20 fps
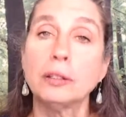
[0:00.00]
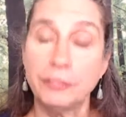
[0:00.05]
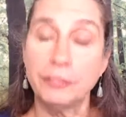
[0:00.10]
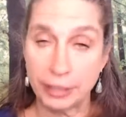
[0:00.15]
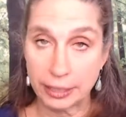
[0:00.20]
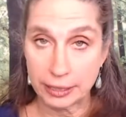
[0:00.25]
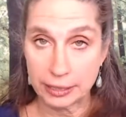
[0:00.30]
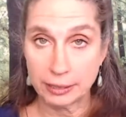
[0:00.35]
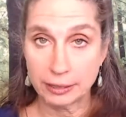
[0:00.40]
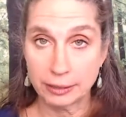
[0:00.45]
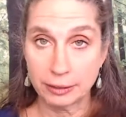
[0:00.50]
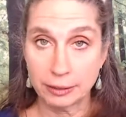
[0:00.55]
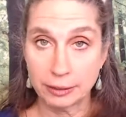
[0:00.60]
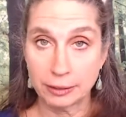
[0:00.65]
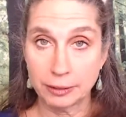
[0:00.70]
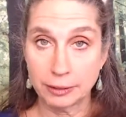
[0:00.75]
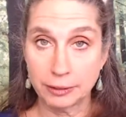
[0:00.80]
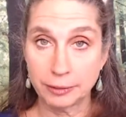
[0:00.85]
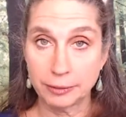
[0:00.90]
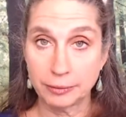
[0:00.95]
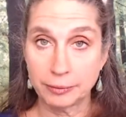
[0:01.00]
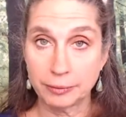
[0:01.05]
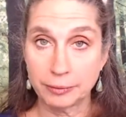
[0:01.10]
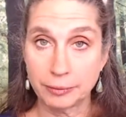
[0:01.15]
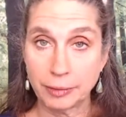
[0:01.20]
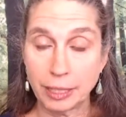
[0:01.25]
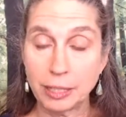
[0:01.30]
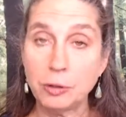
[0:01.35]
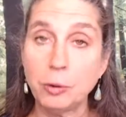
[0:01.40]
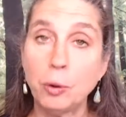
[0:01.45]
it?
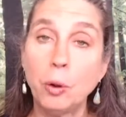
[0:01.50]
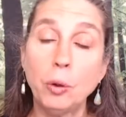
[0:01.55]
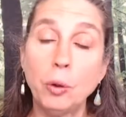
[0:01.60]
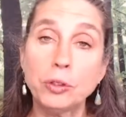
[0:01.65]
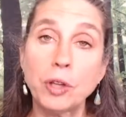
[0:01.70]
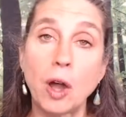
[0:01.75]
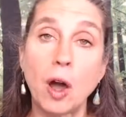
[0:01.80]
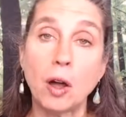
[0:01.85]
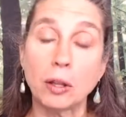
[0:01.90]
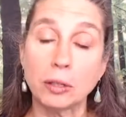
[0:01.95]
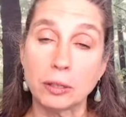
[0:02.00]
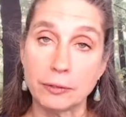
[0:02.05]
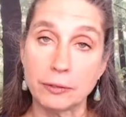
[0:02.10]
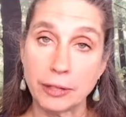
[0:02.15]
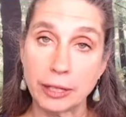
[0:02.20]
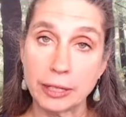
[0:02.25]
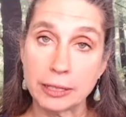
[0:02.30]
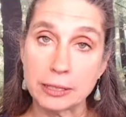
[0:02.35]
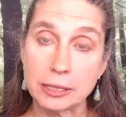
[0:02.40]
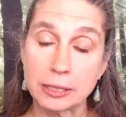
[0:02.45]
Can you hold all of it?